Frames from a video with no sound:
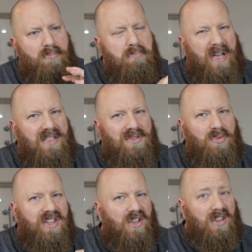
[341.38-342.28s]
mixed
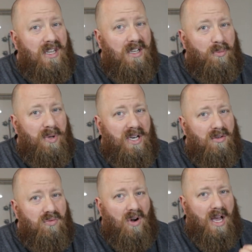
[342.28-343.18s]
with a little bit
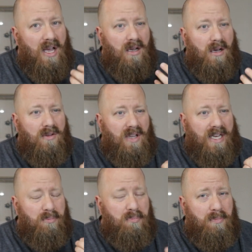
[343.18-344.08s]
of rind, uh,
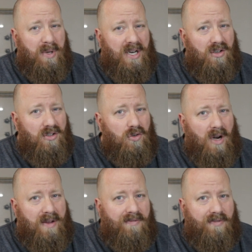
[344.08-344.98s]
like bitter
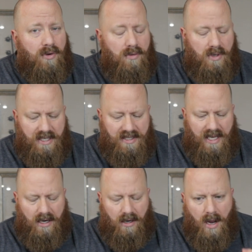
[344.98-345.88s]
grapefruit is
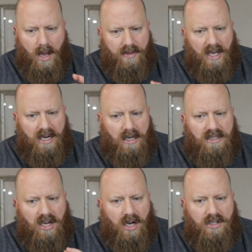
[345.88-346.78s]
there, then a
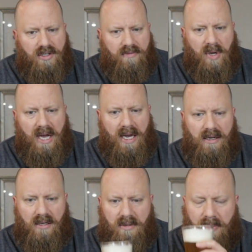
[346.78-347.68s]
touch of
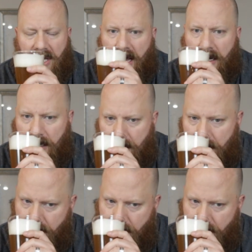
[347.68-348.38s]
pine on the back.